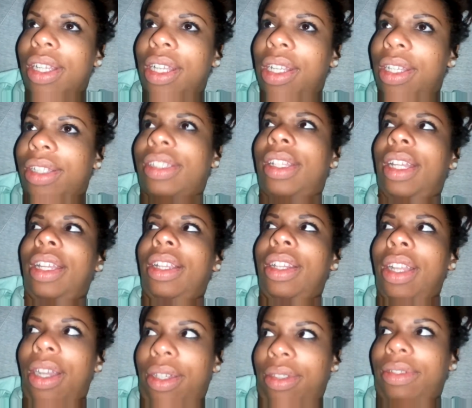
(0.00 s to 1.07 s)
I was like,
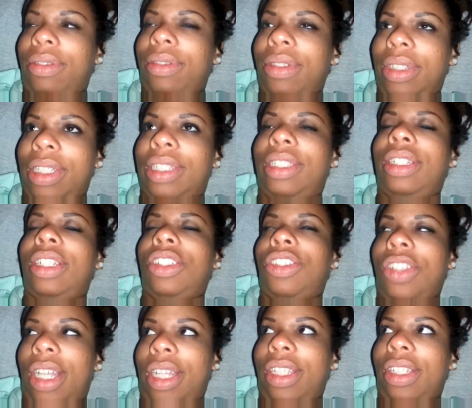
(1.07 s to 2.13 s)
no, it's a
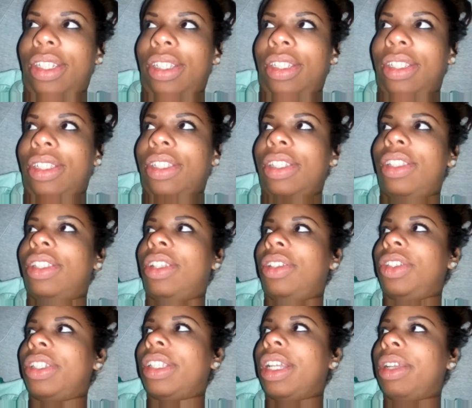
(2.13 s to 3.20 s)
contraction. So
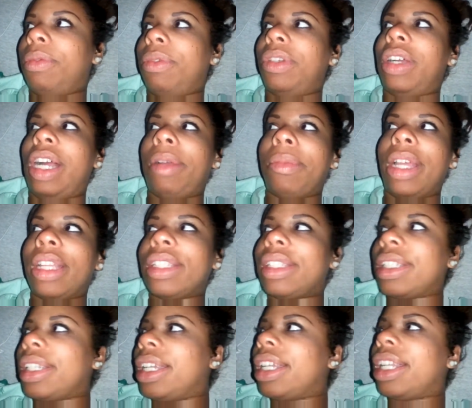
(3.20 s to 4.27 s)
she's like, well, I'm not
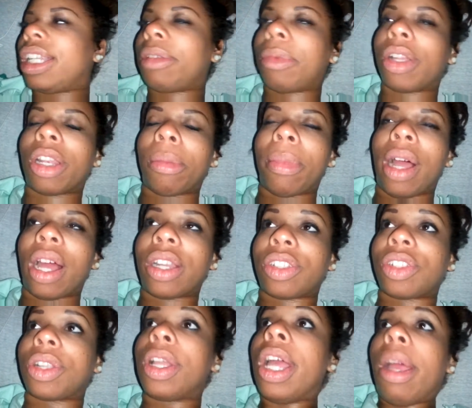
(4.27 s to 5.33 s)
seeing them on the
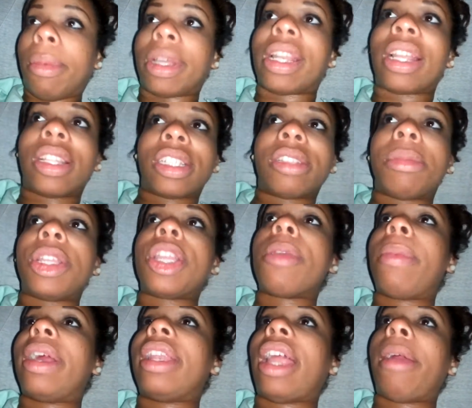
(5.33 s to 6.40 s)
monitor, but that doesn't mean you
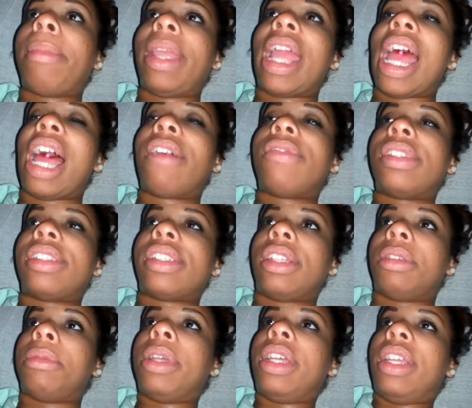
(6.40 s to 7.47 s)
might not be having some.